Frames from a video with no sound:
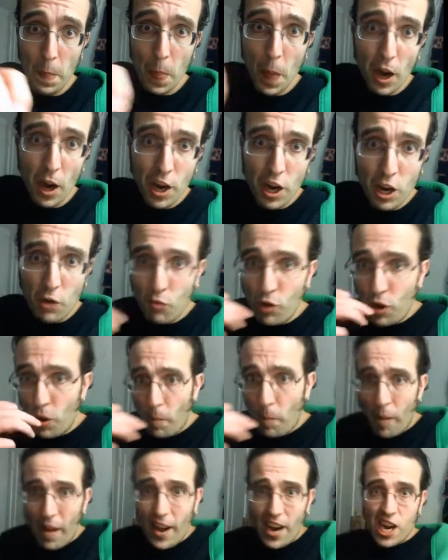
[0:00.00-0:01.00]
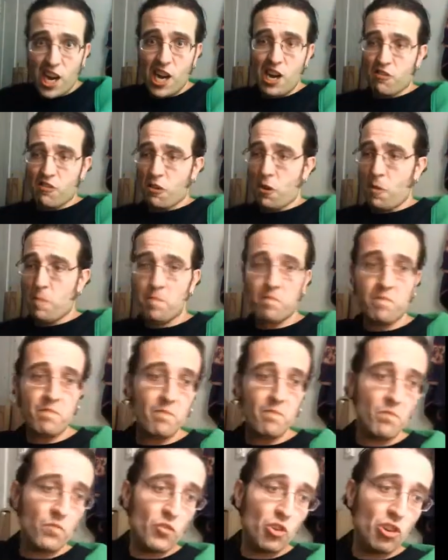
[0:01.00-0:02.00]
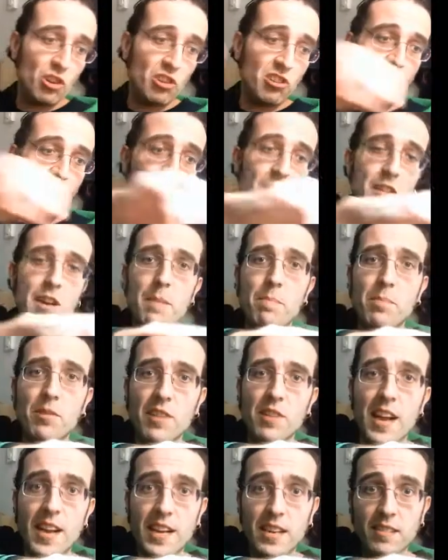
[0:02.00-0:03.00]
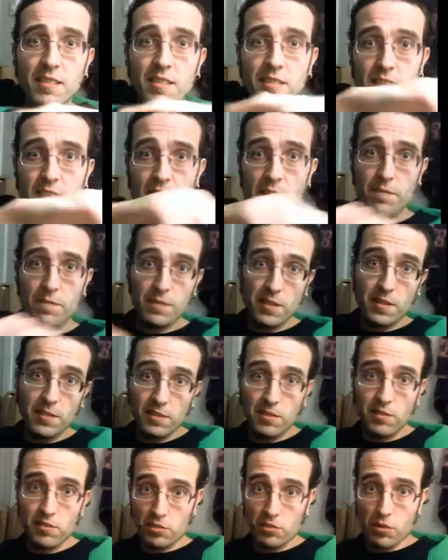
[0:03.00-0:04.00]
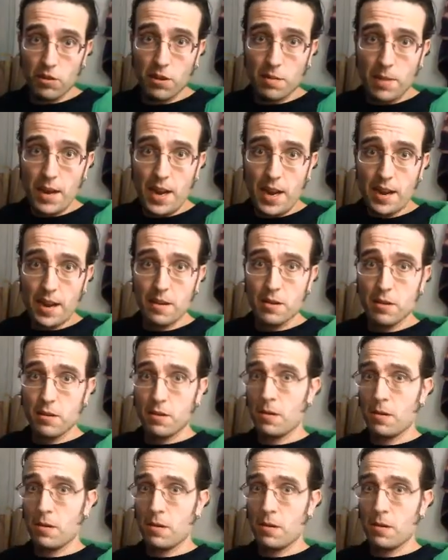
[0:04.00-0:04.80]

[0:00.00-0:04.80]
Not any real bite either. So let's give it up a light and see if this is good or bad.